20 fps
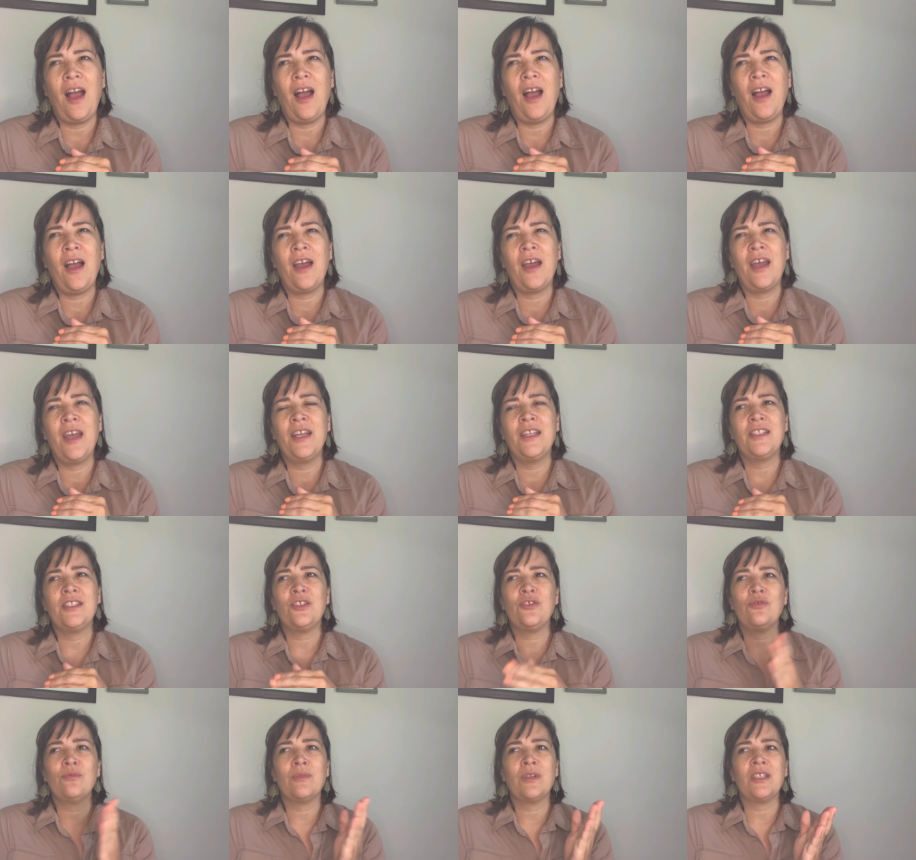I
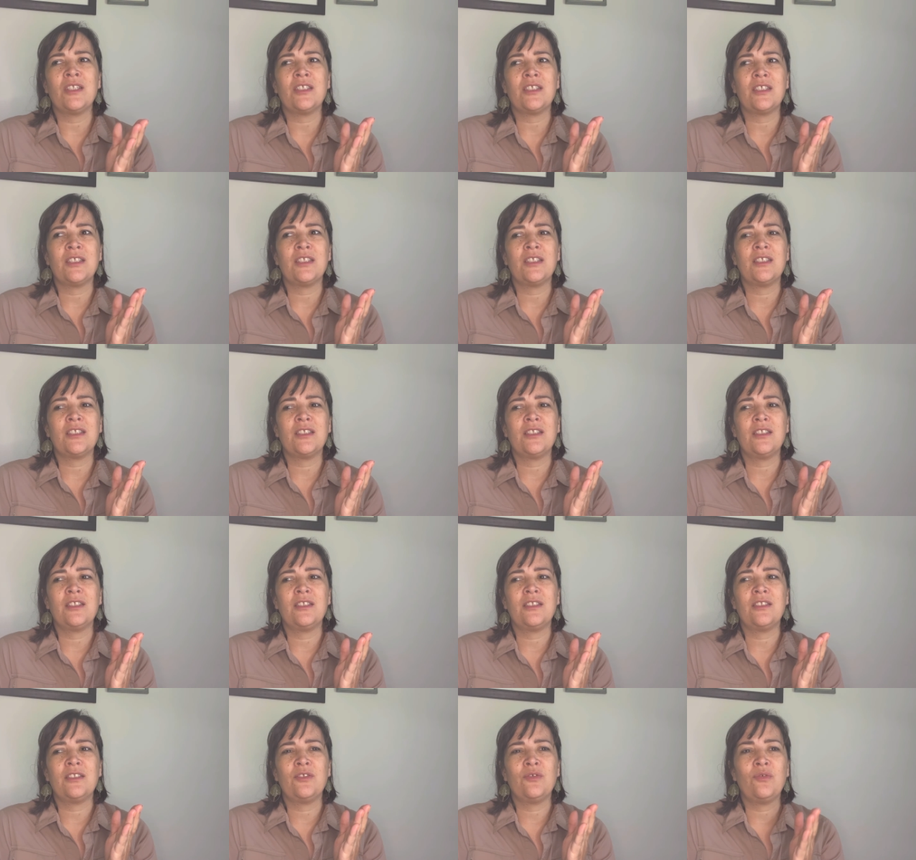too much
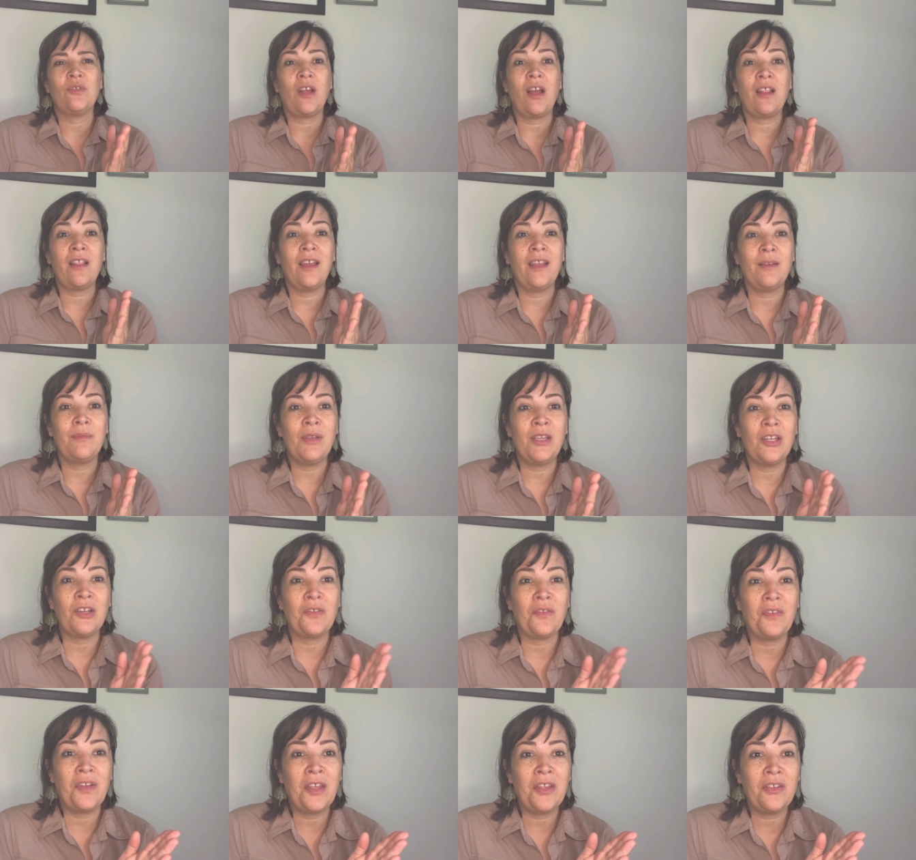do not like being a
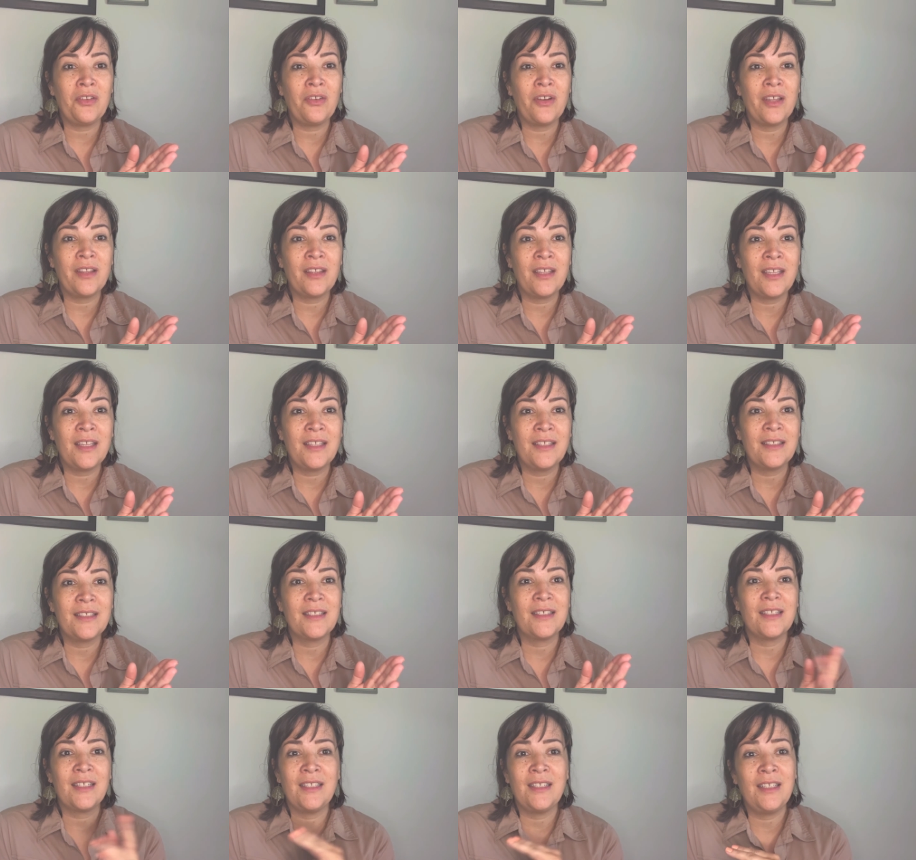failure at
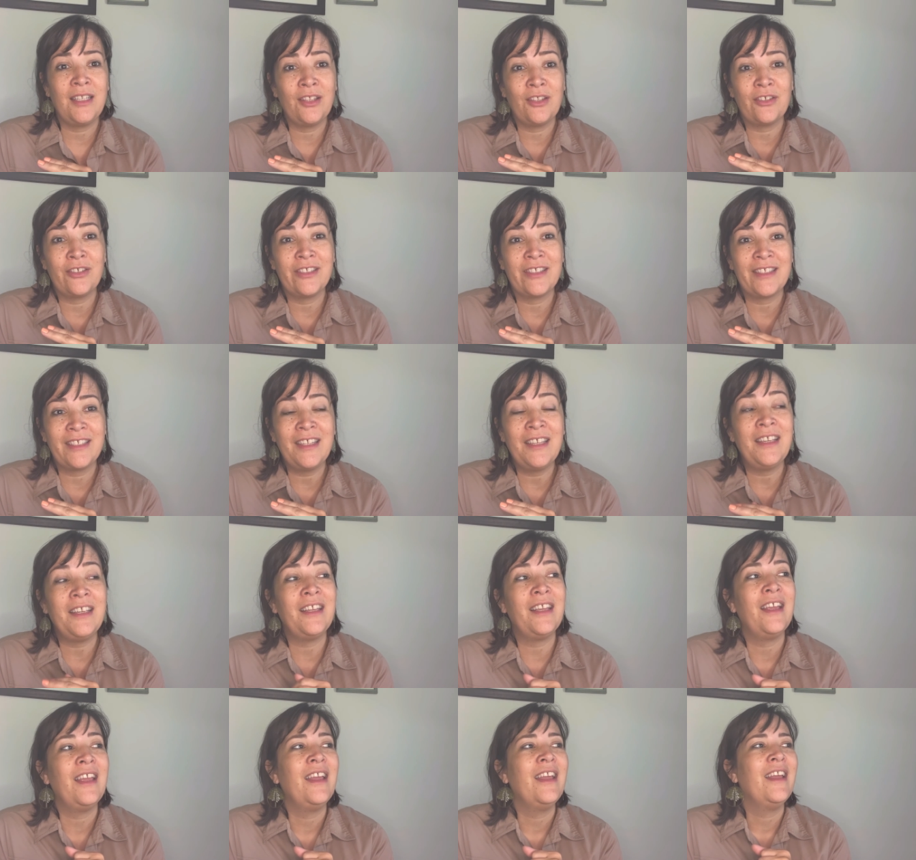things, and neither does
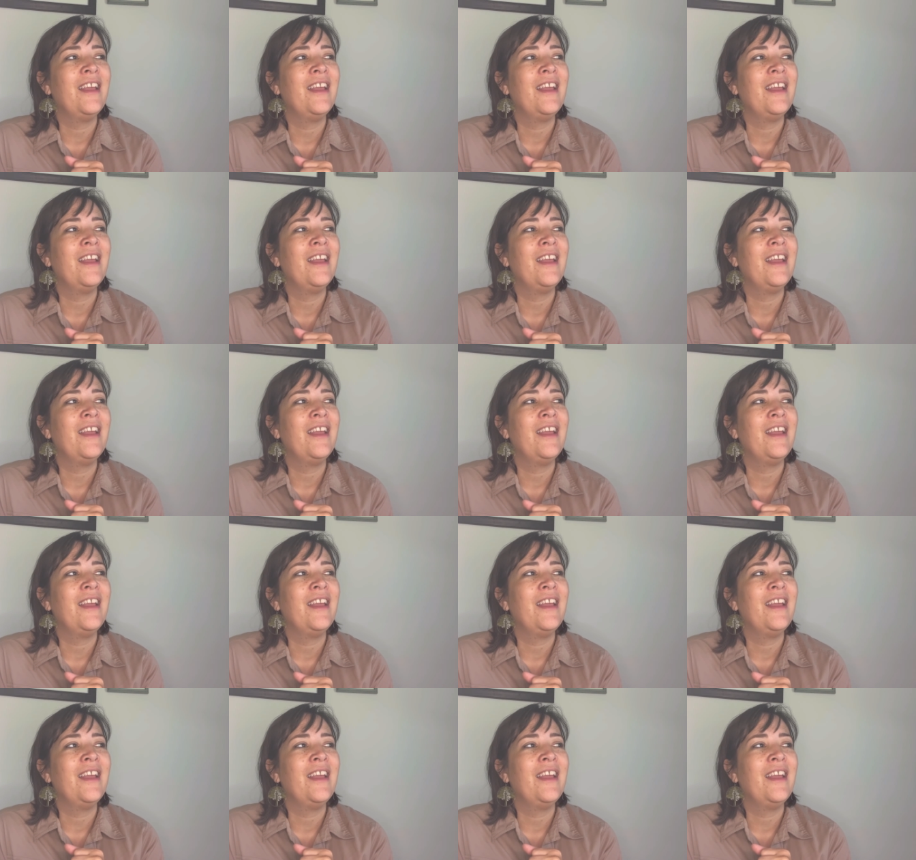he.